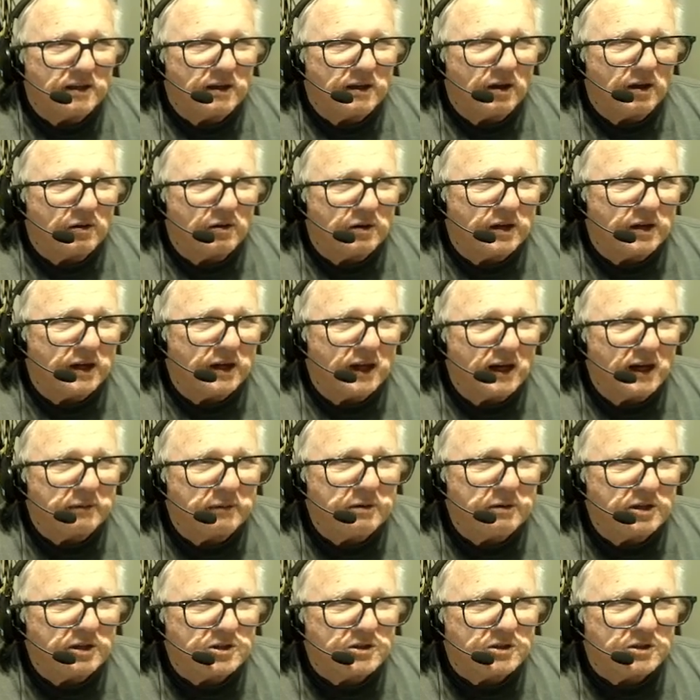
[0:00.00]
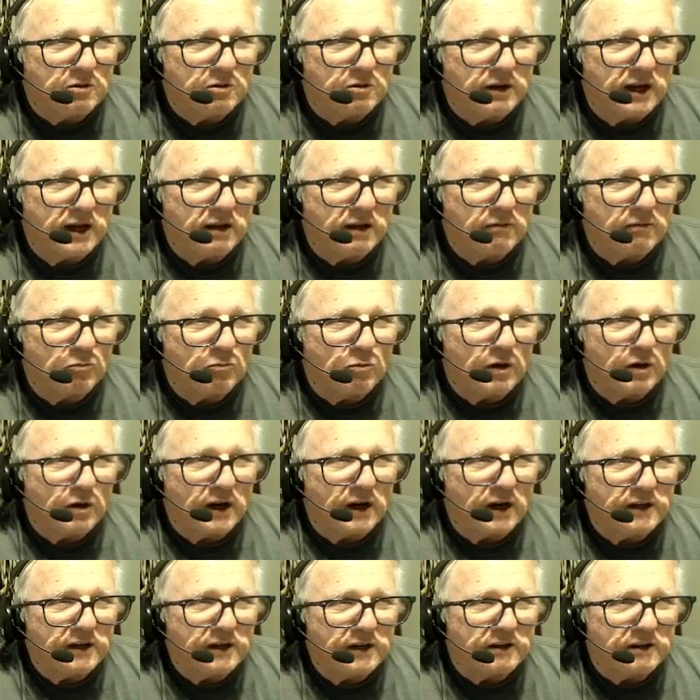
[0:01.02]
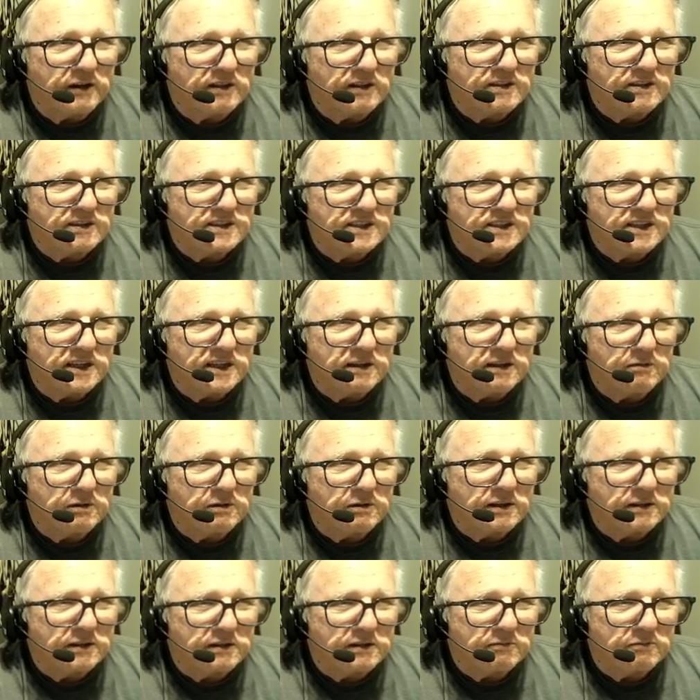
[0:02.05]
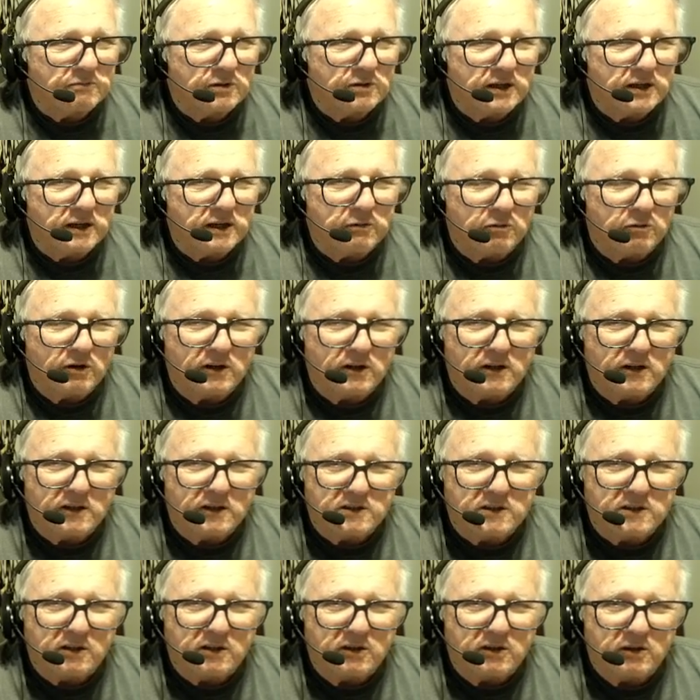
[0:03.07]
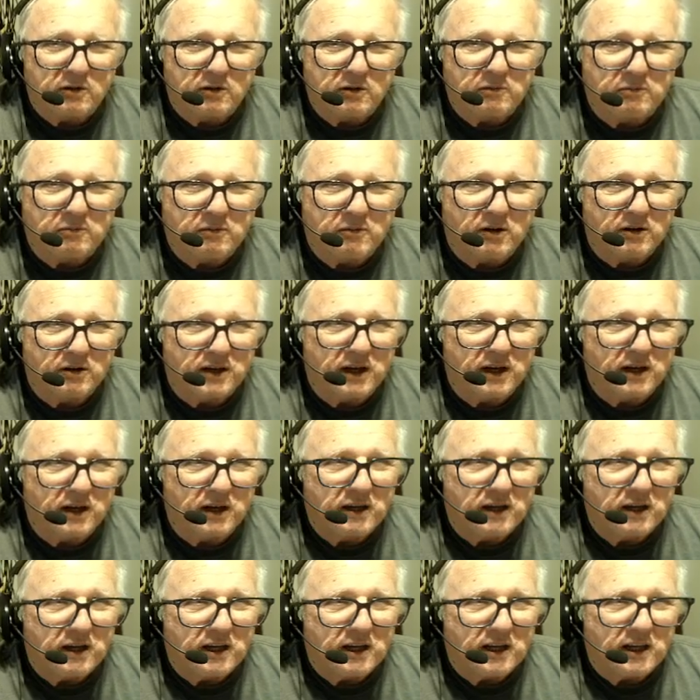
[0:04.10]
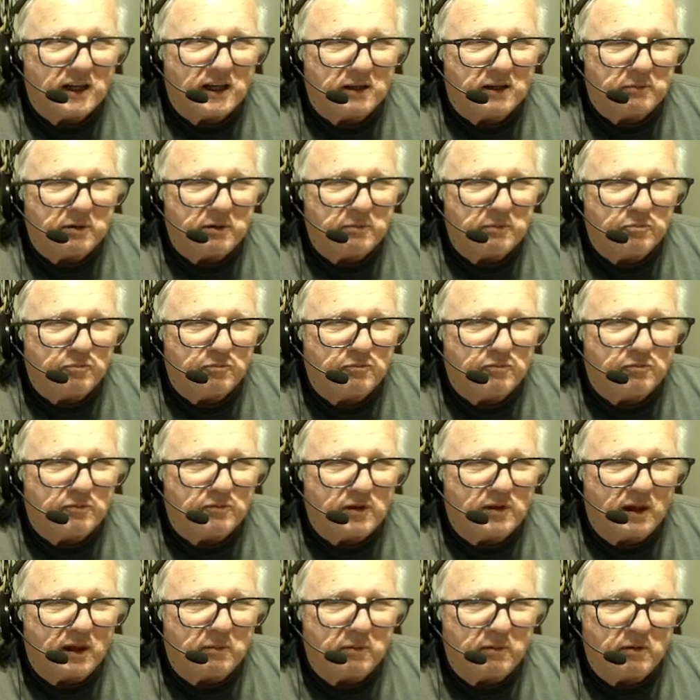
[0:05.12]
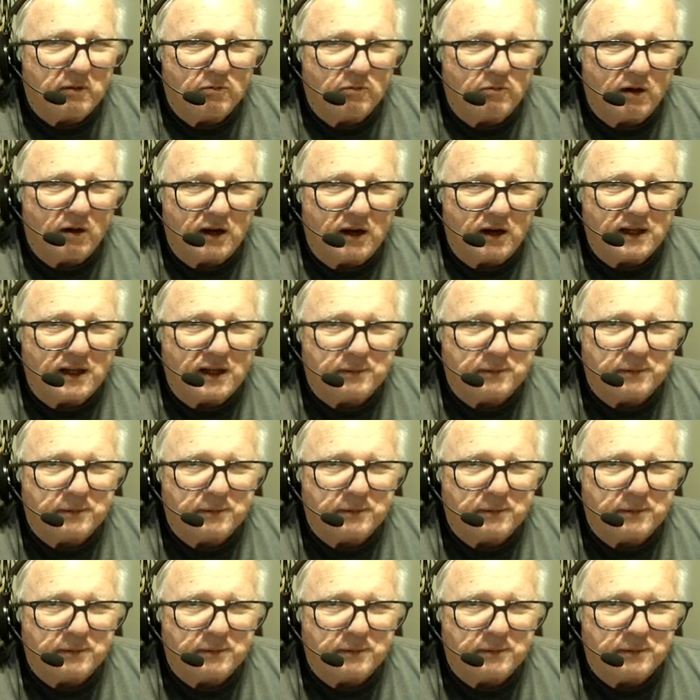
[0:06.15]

Okay, let me just go ahead and run it. You can see what he wanted us to do. Okay, let me run it.